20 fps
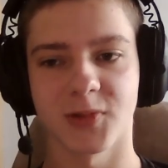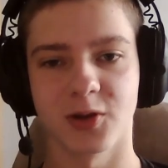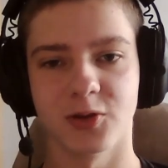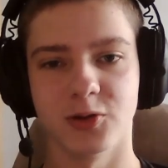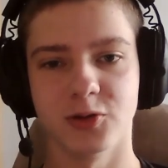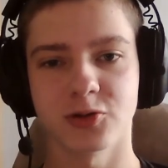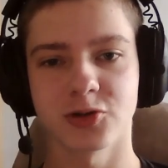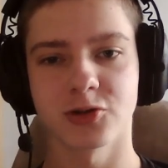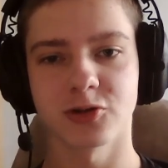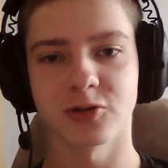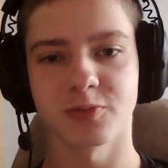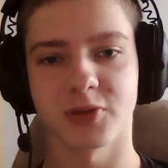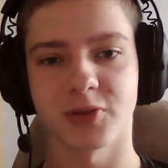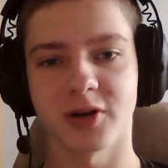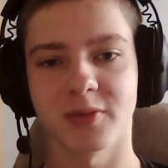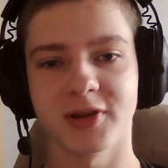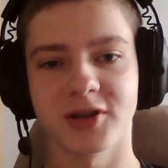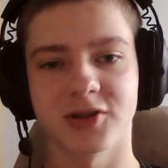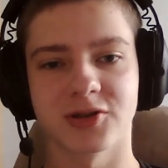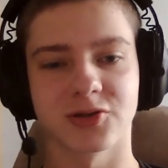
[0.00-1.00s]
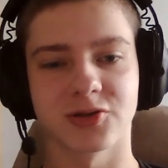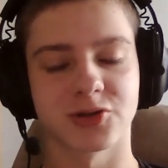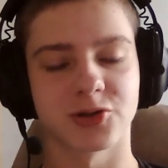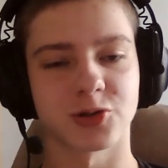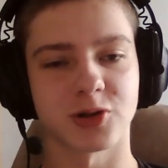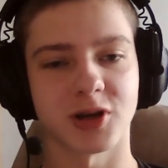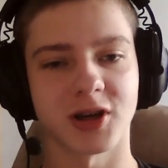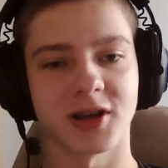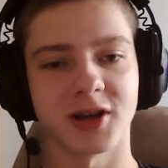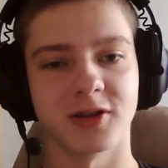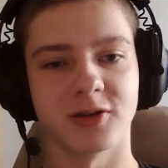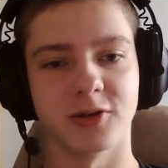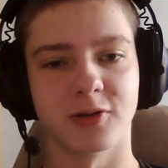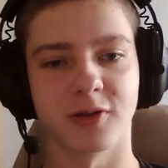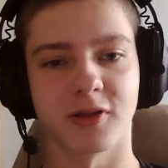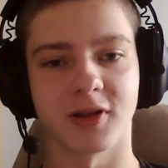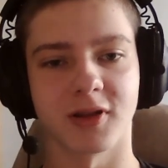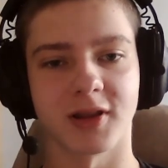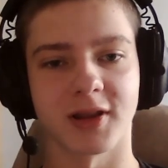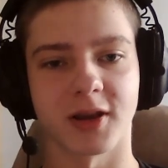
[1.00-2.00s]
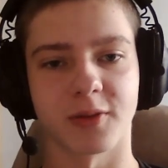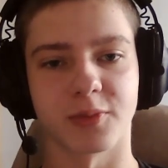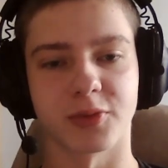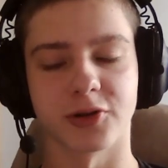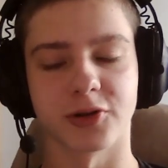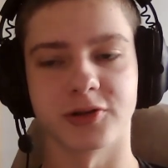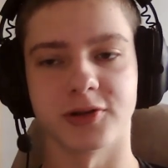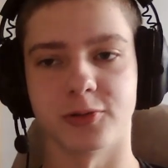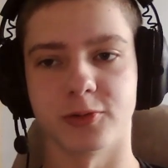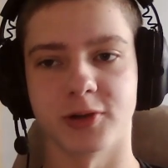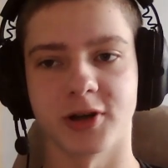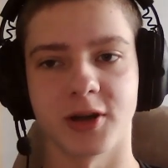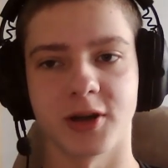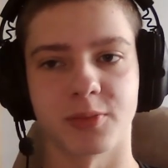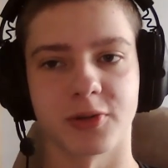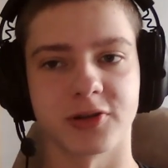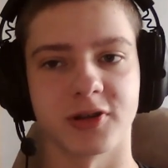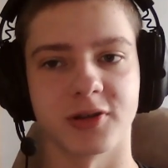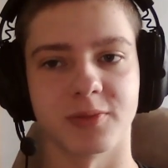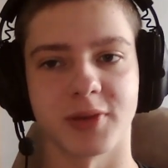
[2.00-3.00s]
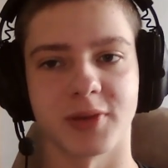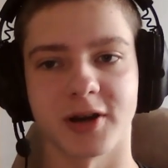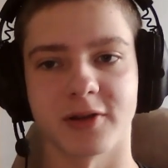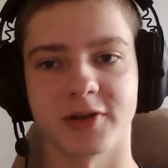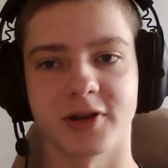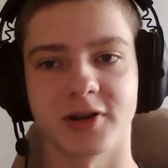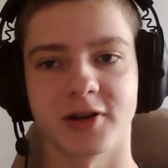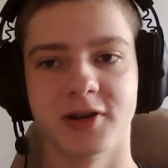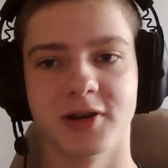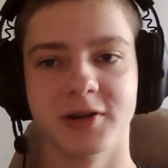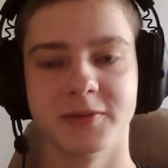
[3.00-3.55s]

you should probably try using like protein whey, protein powder.